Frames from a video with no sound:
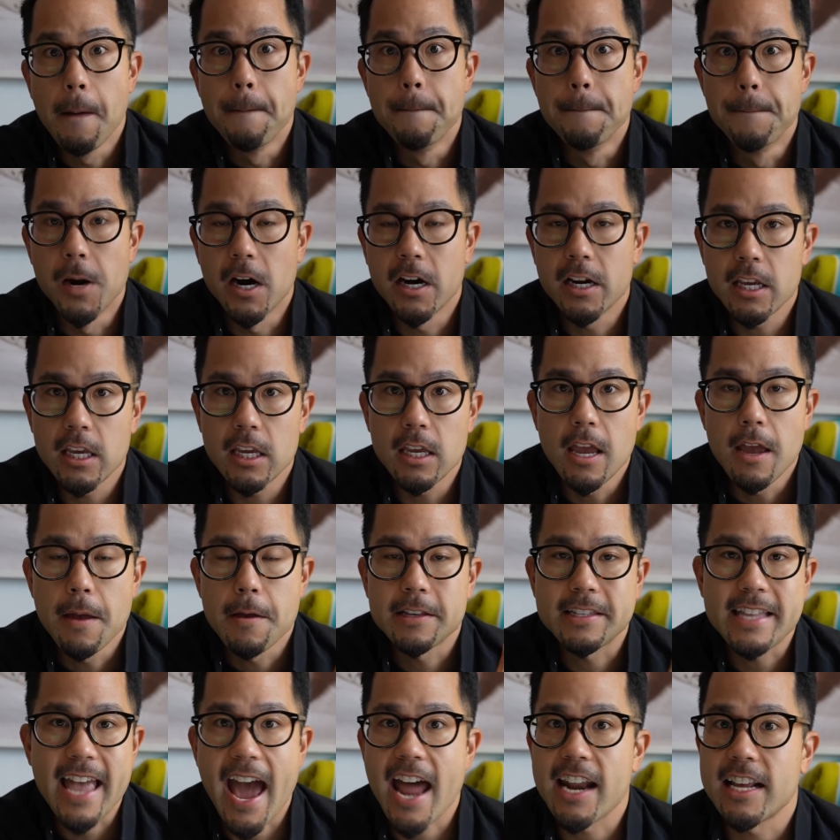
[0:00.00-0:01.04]
money,
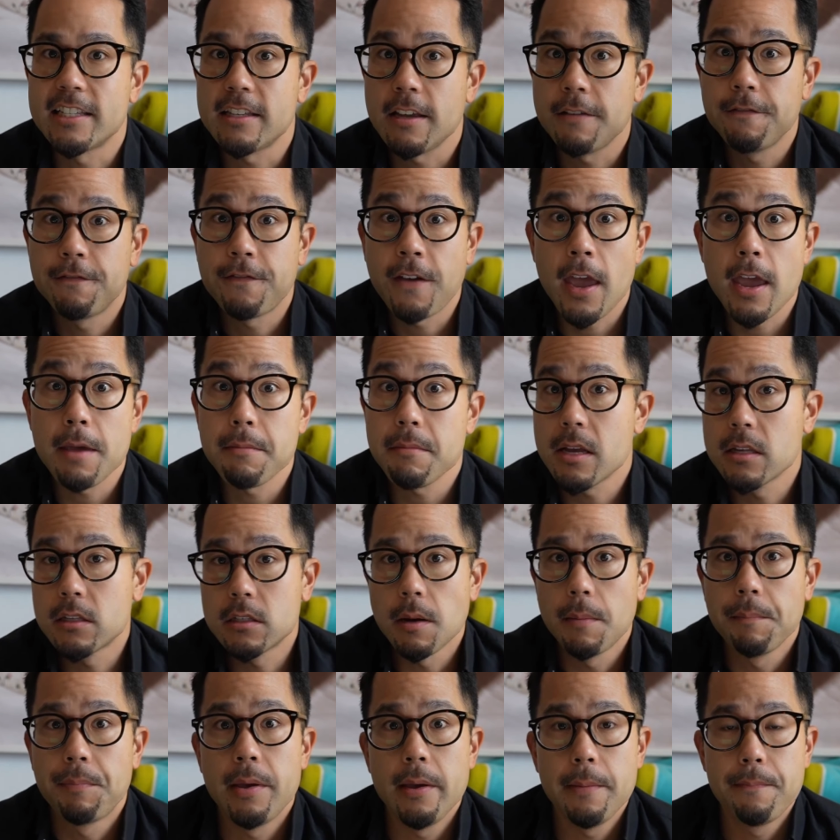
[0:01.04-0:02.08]
status, and fame. And
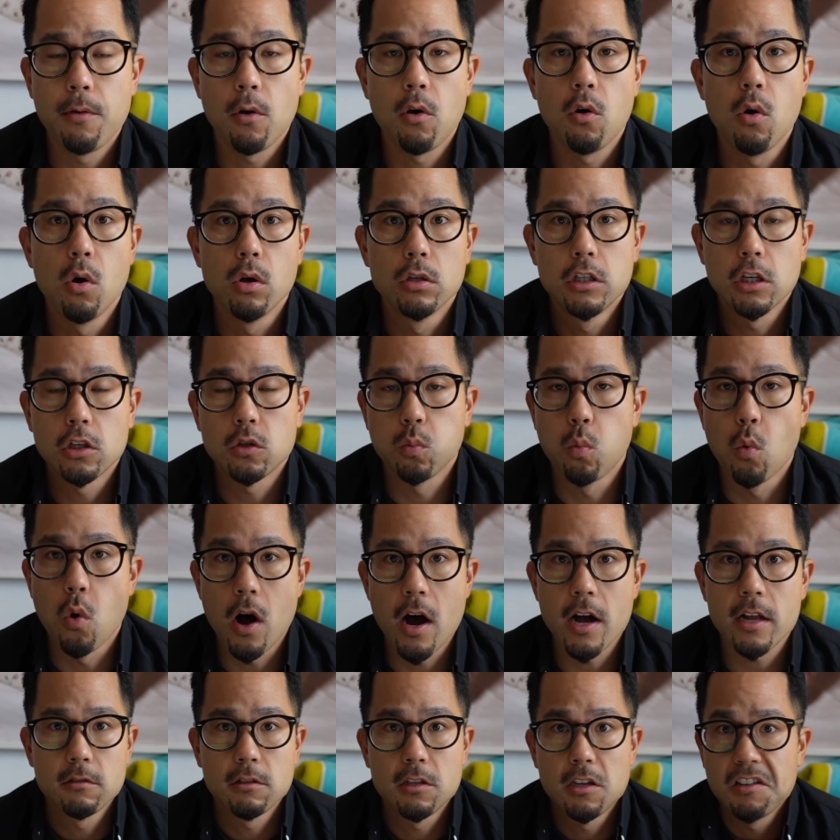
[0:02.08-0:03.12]
some people just
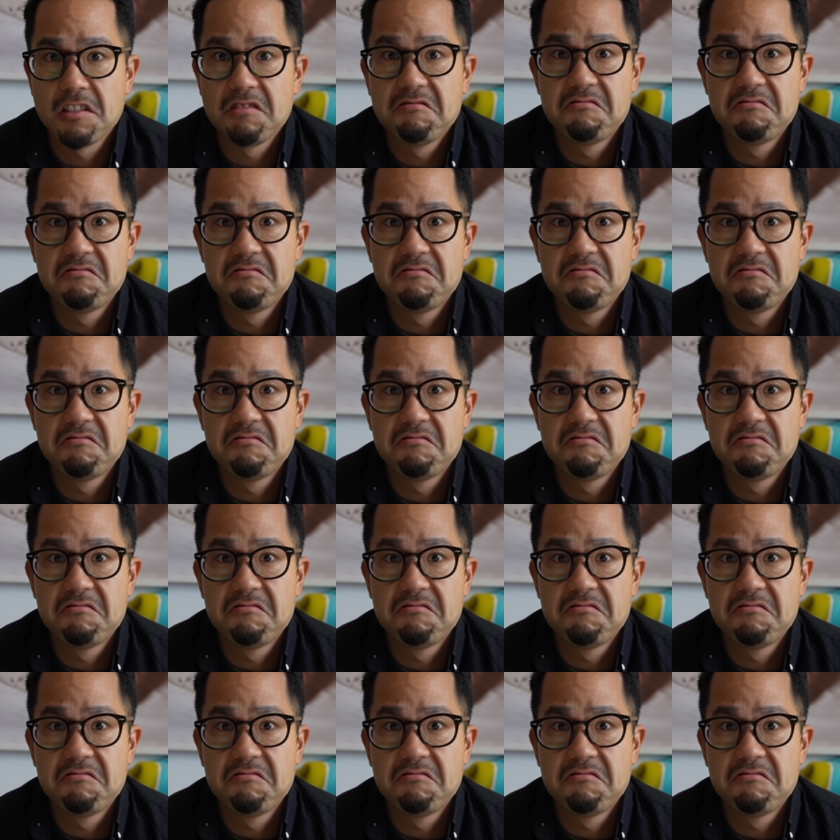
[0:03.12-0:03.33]
want to